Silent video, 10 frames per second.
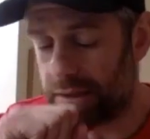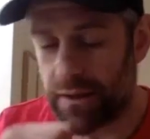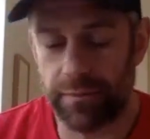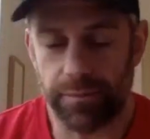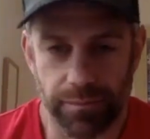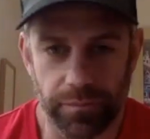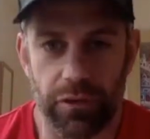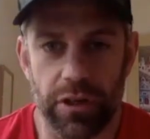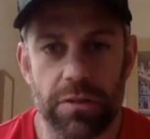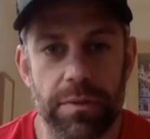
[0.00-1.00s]
sorry
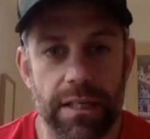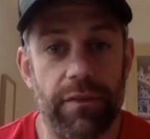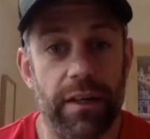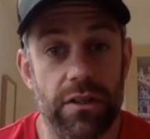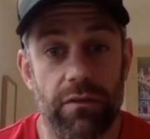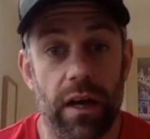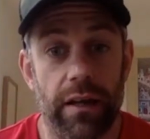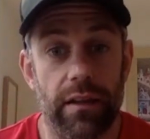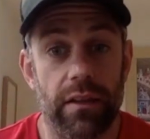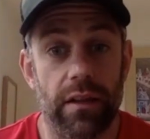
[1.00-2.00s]
real specifics of
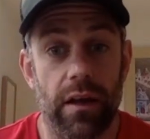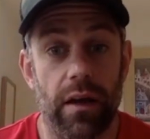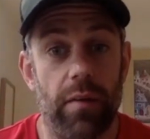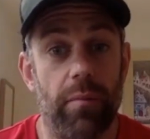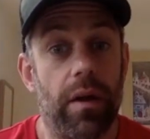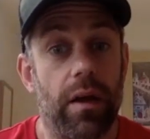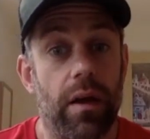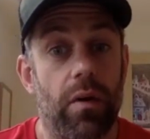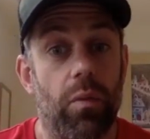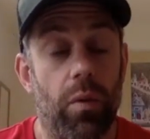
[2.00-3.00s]
like um,
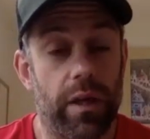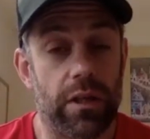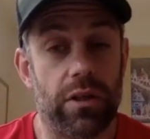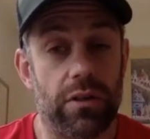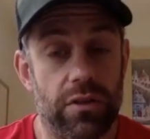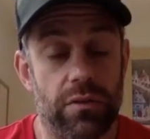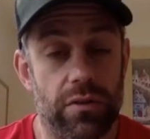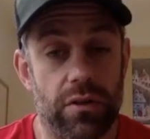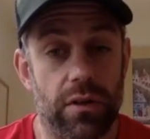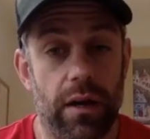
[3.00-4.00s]
what we can do to,
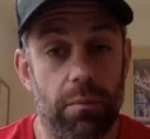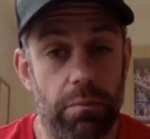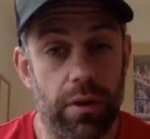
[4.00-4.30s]
to help